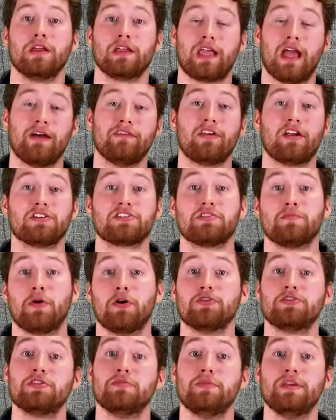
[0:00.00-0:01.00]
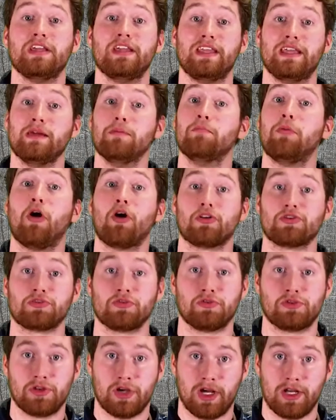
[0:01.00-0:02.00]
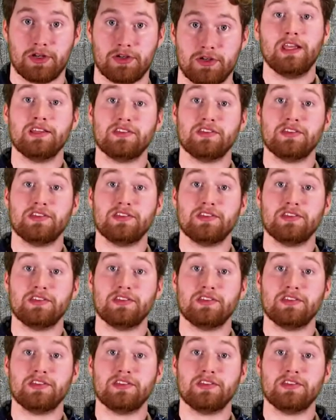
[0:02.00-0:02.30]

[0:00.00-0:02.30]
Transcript: Kavanaugh's supposed to be an impartial judge.